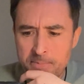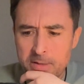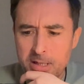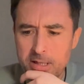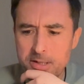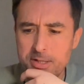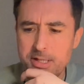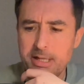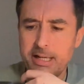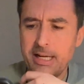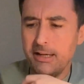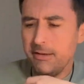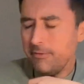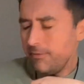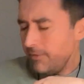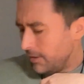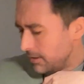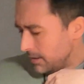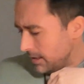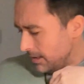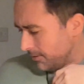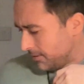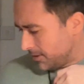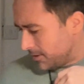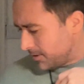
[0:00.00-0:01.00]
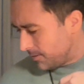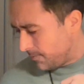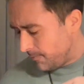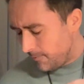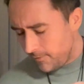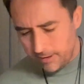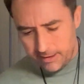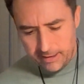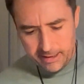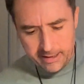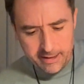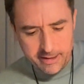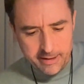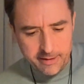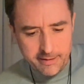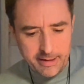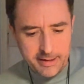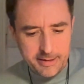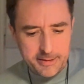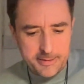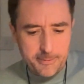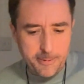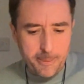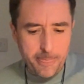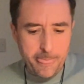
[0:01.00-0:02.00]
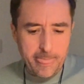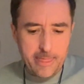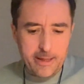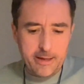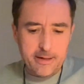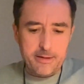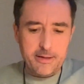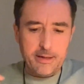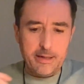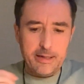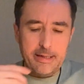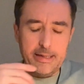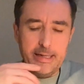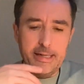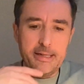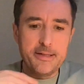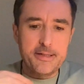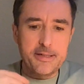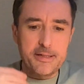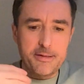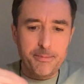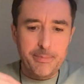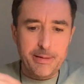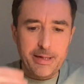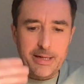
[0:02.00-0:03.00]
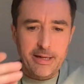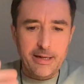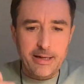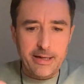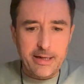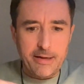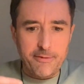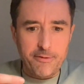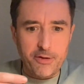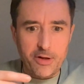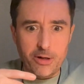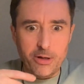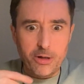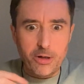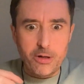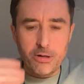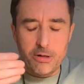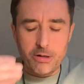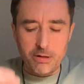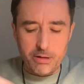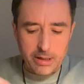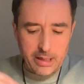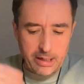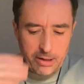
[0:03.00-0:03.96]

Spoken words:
So it kind of feels like there's something here that needs to be given a go.